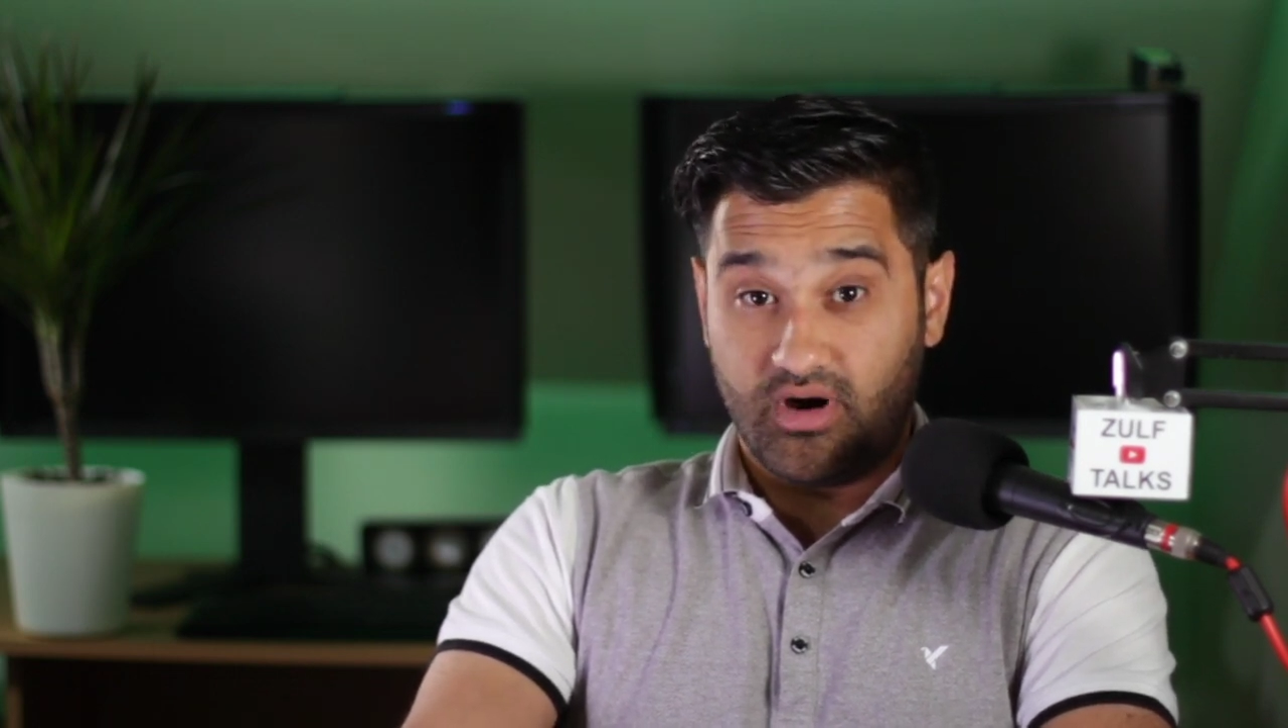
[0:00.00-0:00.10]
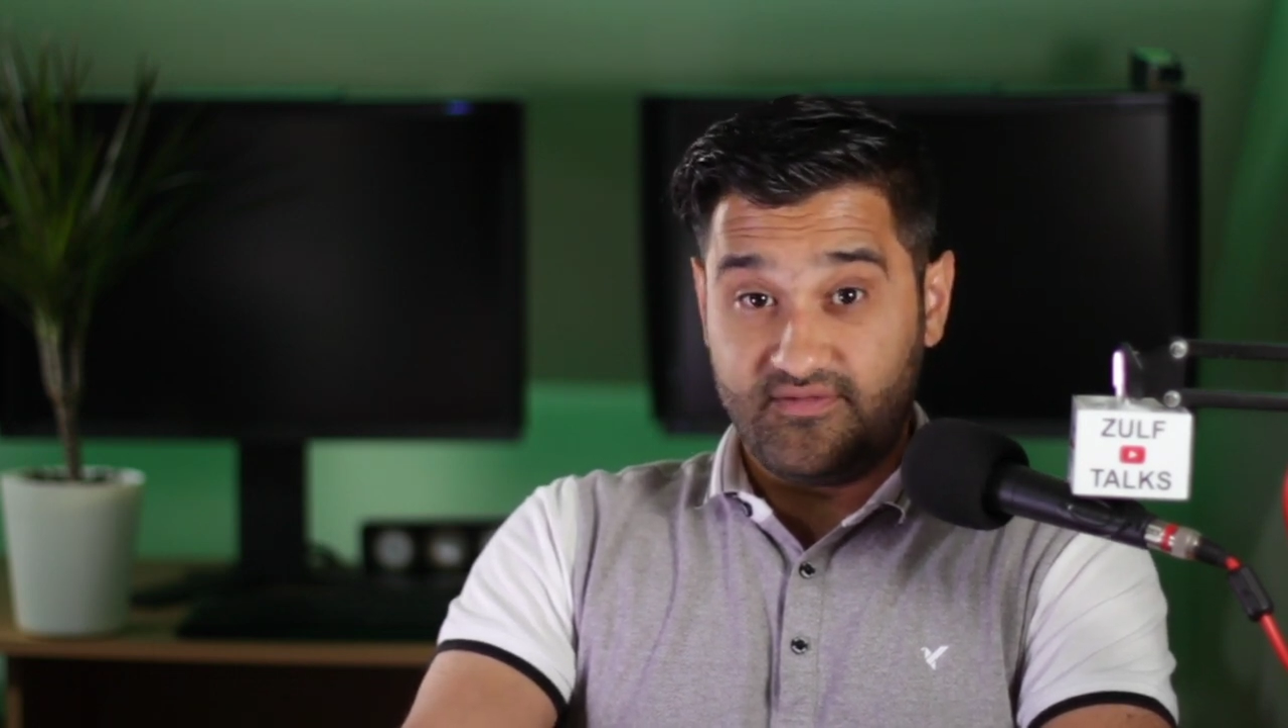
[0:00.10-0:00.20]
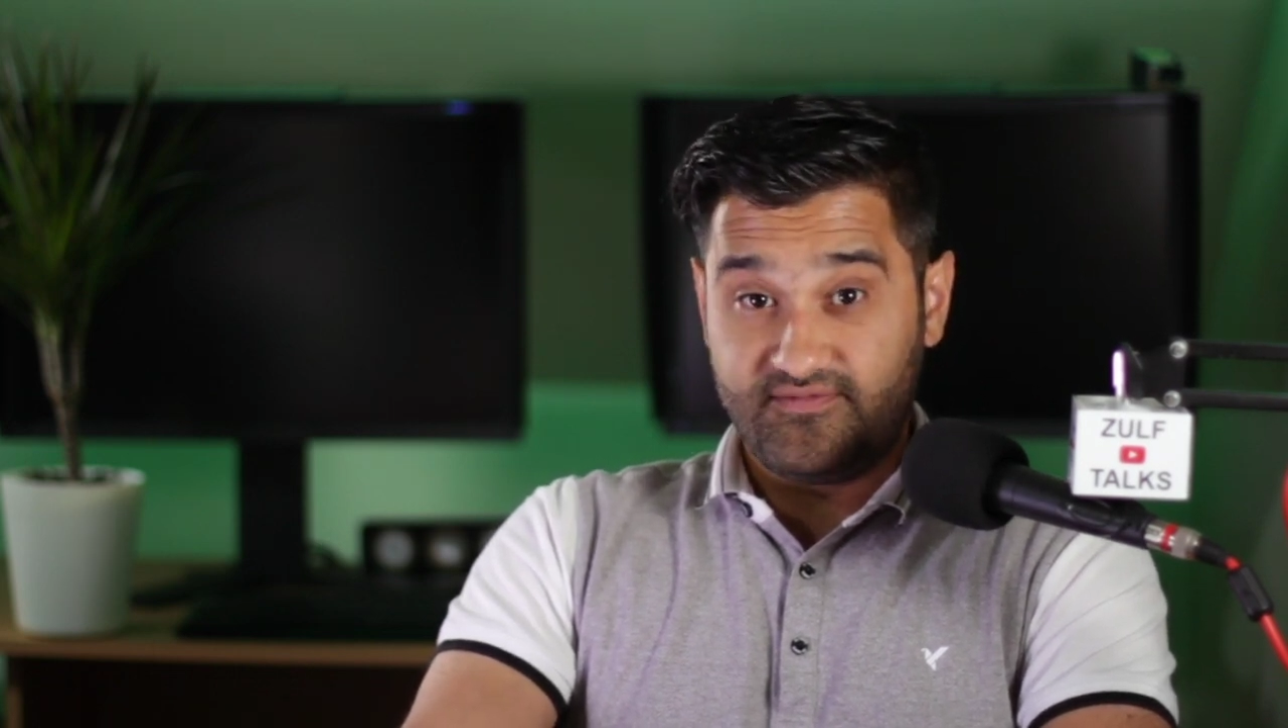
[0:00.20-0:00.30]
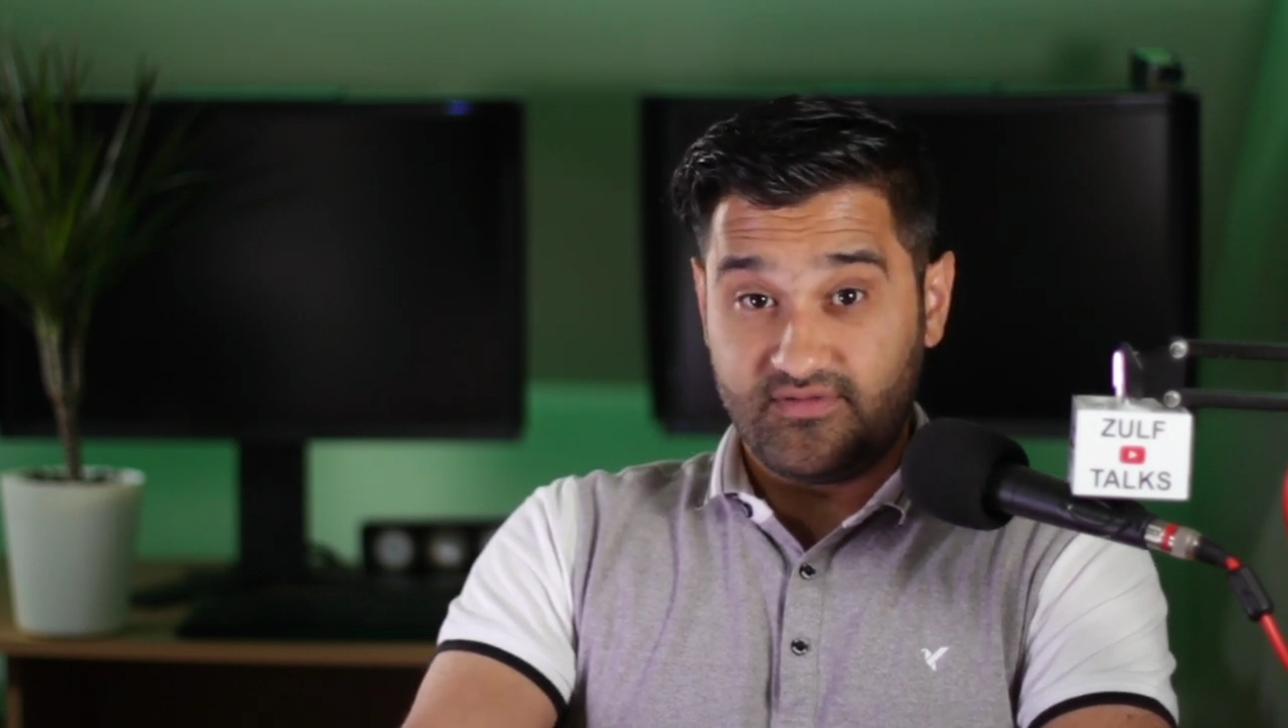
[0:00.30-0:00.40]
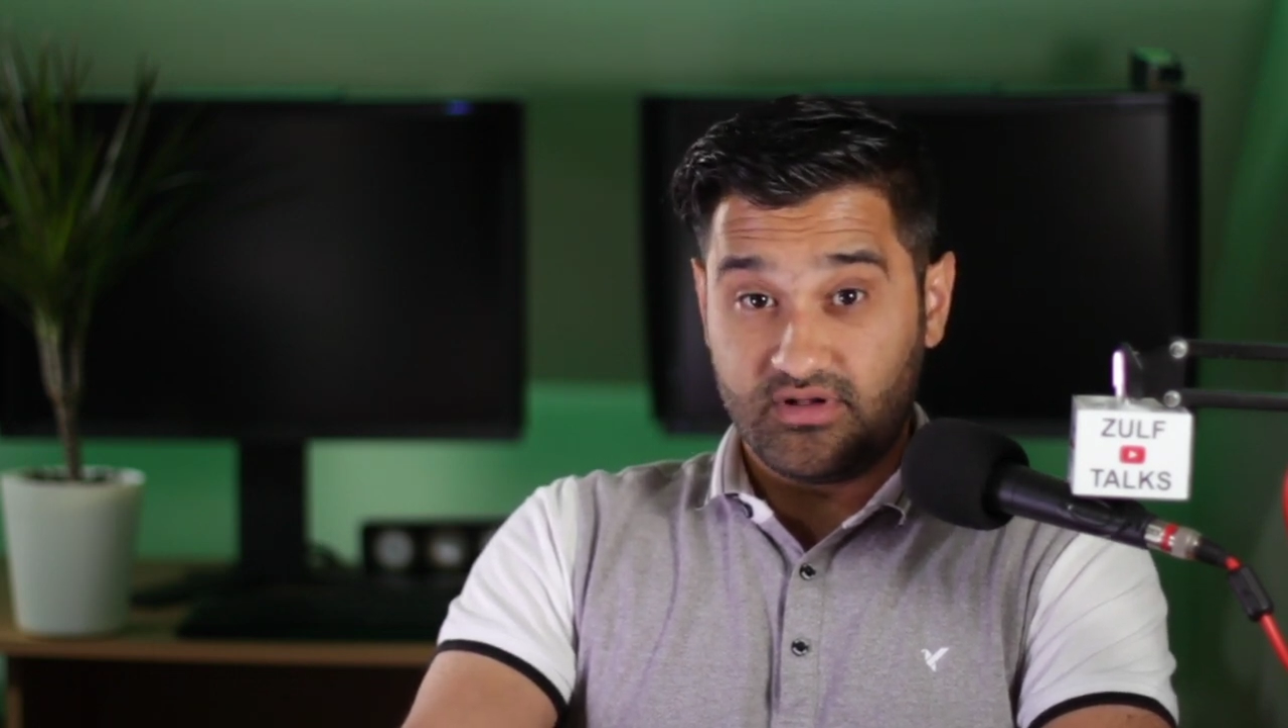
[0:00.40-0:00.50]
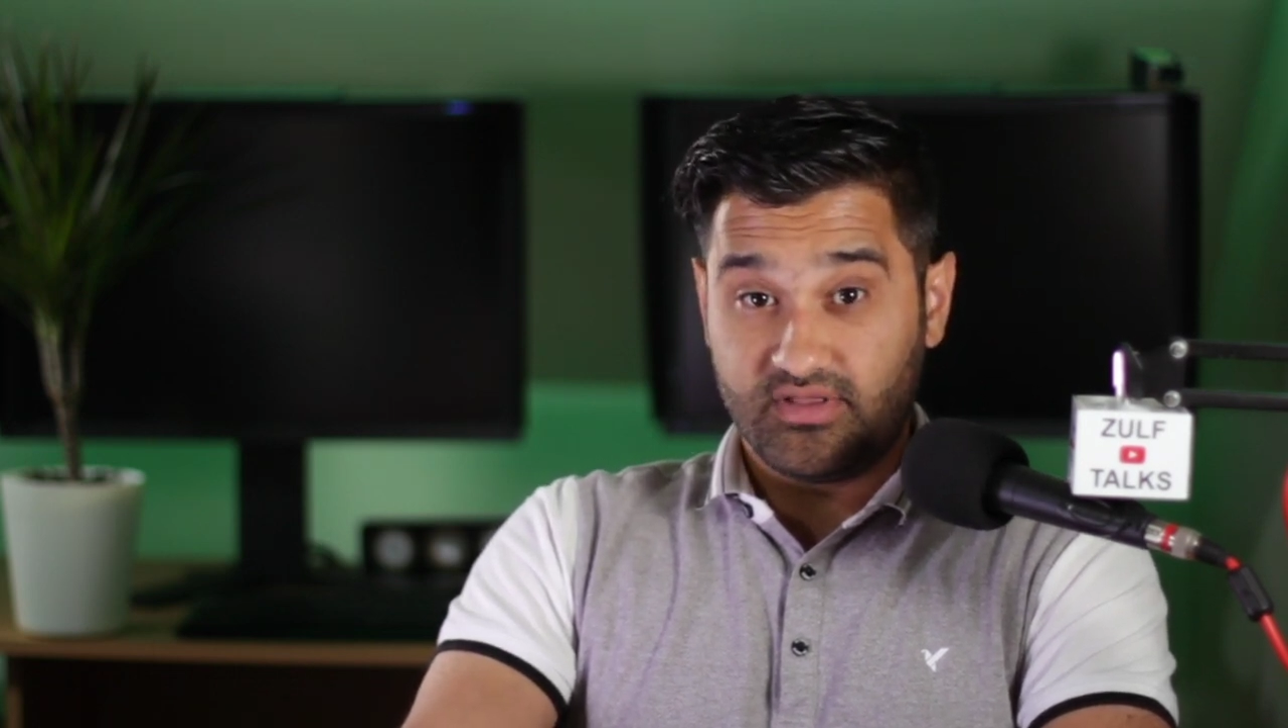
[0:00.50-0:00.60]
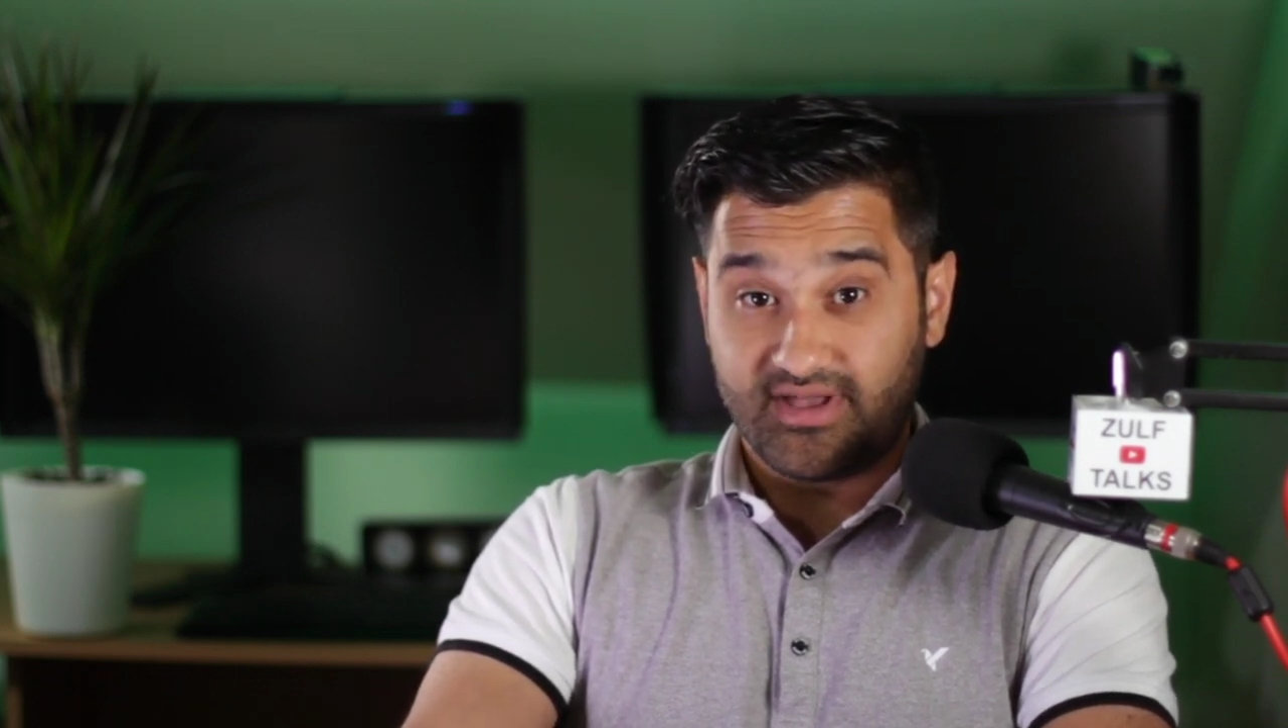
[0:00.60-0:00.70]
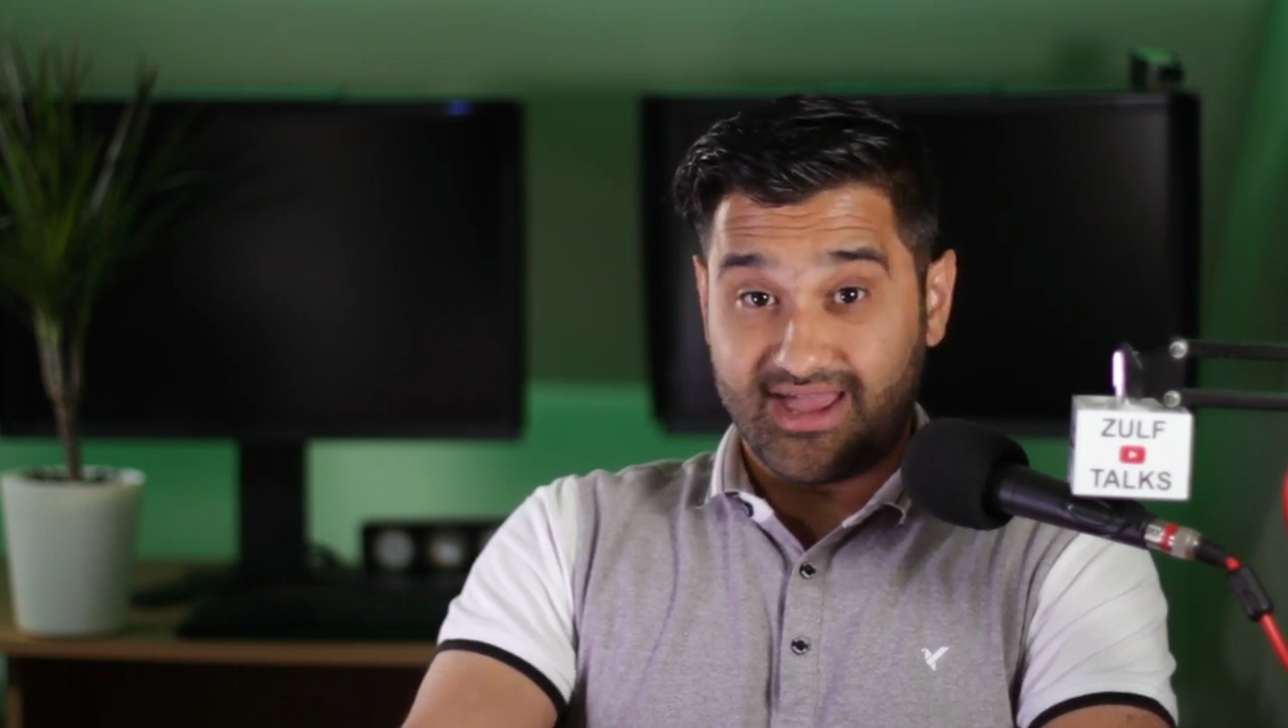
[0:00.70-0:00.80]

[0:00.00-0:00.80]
off the